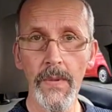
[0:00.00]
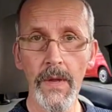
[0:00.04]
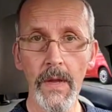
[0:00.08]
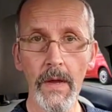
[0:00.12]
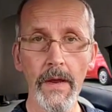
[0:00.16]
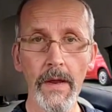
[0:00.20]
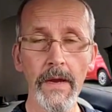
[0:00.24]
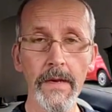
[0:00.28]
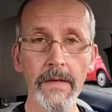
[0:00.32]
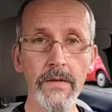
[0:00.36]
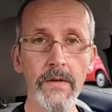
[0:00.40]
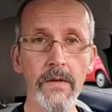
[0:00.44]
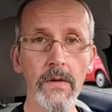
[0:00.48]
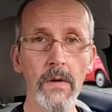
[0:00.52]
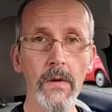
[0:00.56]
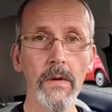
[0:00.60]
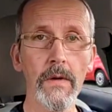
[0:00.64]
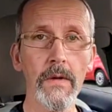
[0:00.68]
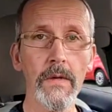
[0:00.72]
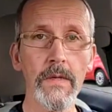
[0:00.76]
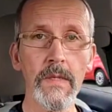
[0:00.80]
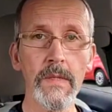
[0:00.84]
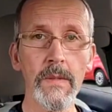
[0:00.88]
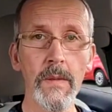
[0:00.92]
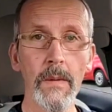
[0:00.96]
behind
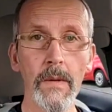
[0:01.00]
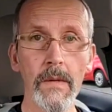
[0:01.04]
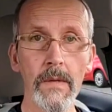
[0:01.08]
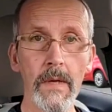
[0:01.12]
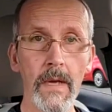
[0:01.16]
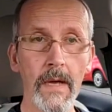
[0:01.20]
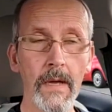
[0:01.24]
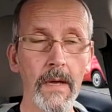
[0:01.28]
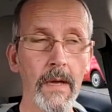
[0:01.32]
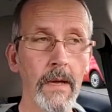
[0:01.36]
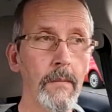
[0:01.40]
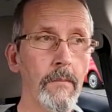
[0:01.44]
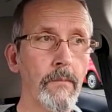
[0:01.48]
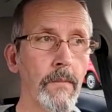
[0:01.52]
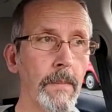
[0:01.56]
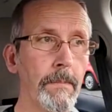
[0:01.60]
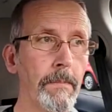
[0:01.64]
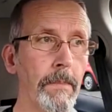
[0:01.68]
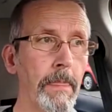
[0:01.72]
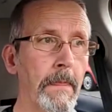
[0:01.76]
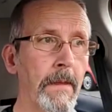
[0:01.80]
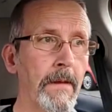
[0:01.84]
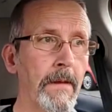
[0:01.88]
Scotland's um,